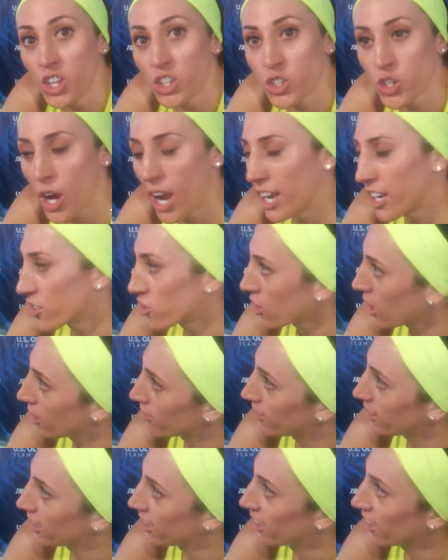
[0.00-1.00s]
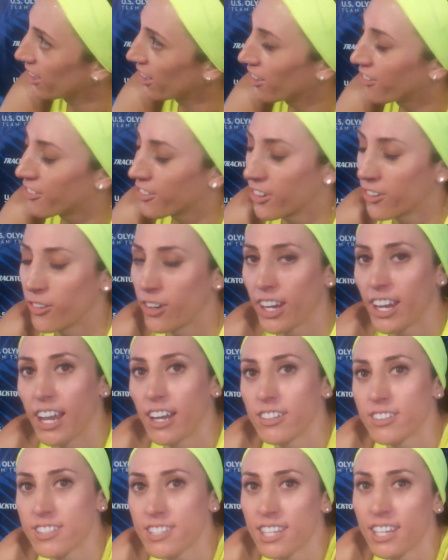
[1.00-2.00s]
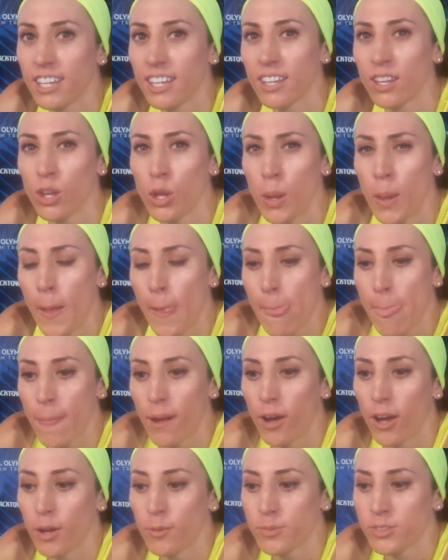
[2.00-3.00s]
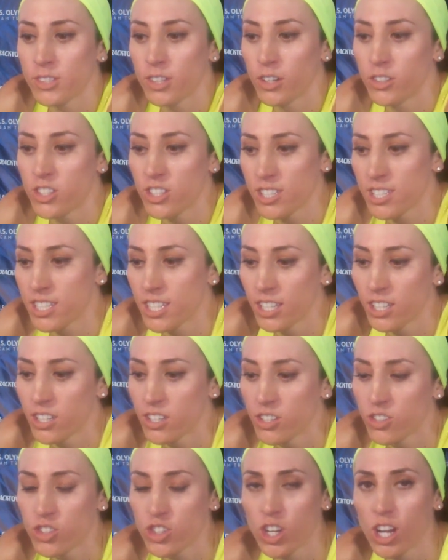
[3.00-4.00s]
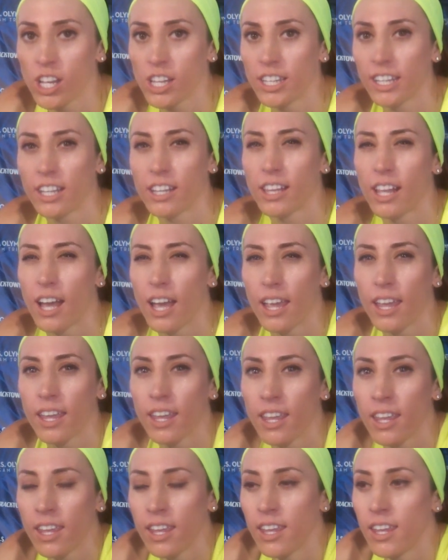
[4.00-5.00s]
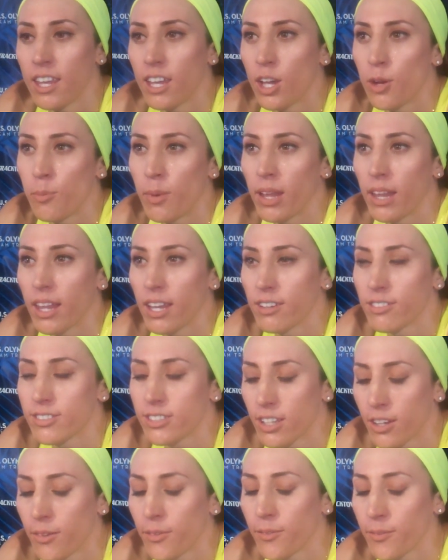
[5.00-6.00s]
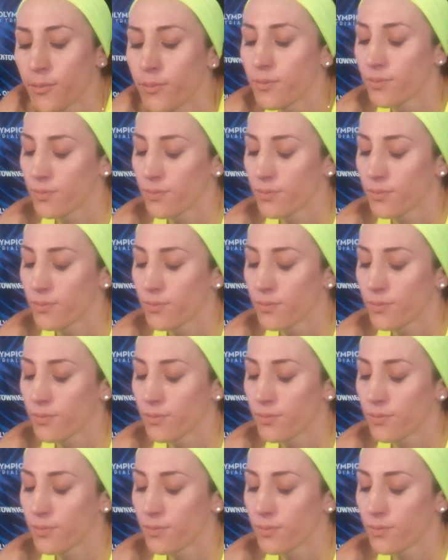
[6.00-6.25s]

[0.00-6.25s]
trying to drive here for workouts. So just juggling a lot in my life. So.